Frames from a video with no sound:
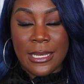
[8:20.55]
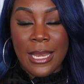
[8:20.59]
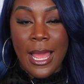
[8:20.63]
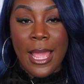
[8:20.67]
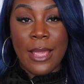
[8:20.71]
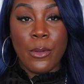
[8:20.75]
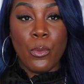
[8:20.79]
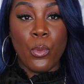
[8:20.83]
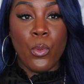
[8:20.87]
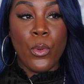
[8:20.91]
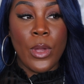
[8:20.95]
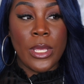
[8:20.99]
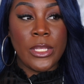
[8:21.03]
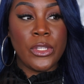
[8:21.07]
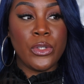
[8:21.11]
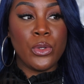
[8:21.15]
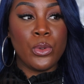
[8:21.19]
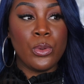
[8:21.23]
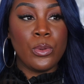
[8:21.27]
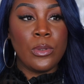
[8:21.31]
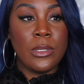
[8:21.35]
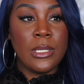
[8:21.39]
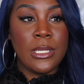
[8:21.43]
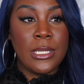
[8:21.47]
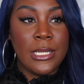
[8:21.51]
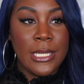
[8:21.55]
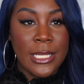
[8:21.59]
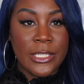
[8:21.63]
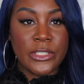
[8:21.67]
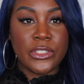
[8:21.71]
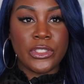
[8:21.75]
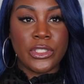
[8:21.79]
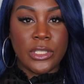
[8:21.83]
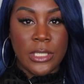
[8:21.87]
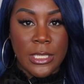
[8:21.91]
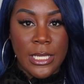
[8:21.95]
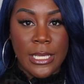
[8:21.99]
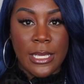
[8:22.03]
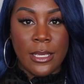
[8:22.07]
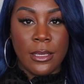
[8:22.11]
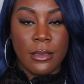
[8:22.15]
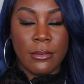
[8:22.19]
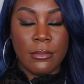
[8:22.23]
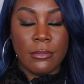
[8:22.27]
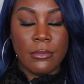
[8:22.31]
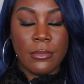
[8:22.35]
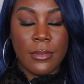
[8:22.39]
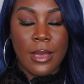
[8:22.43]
Like, when you literally,